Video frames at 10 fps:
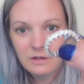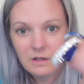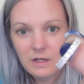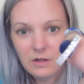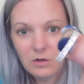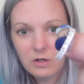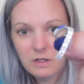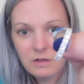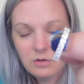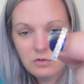And look
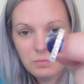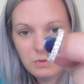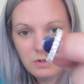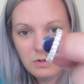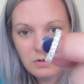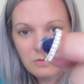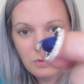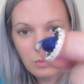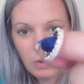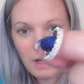at those
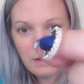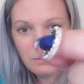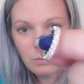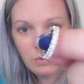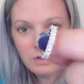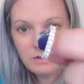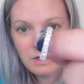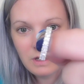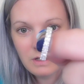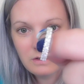beautiful white
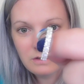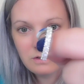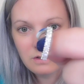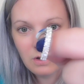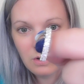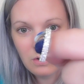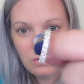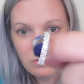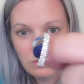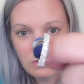moissanite
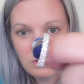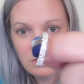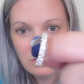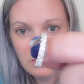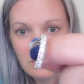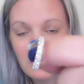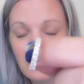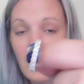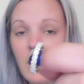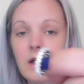stones. They're
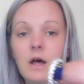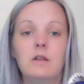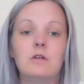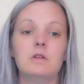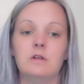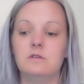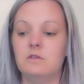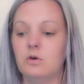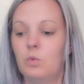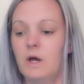not colorless.
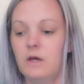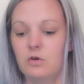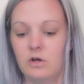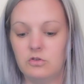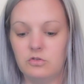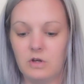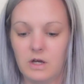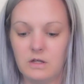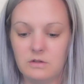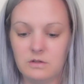They're white crushed
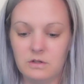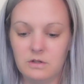ice.